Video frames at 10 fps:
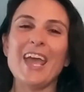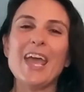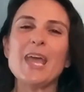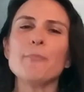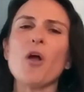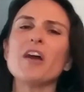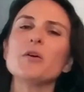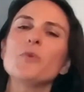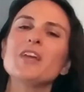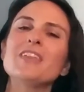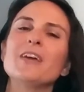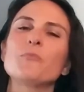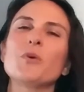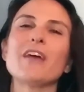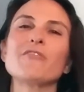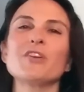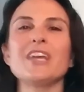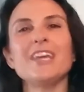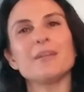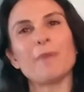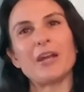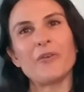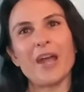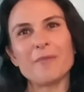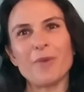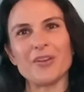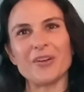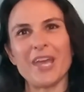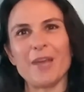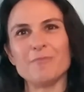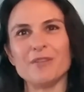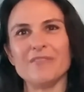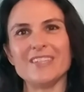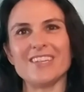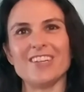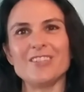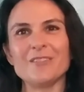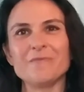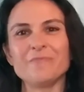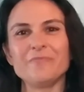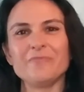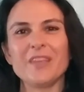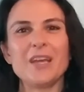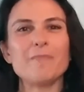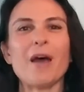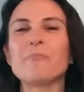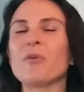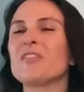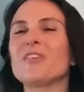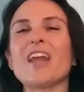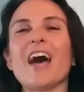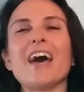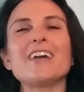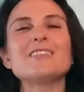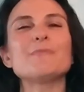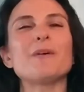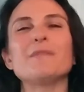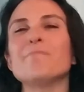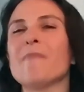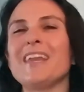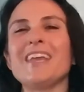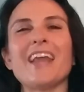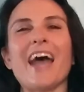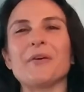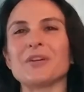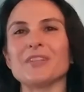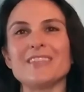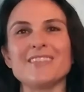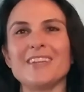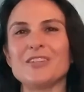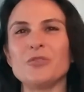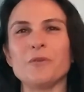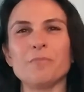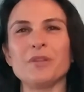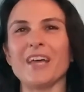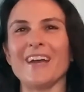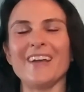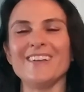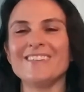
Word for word: He brought it with him whenever he and my grandmother came to visit, and my brother and I spent many an hour listening to him play.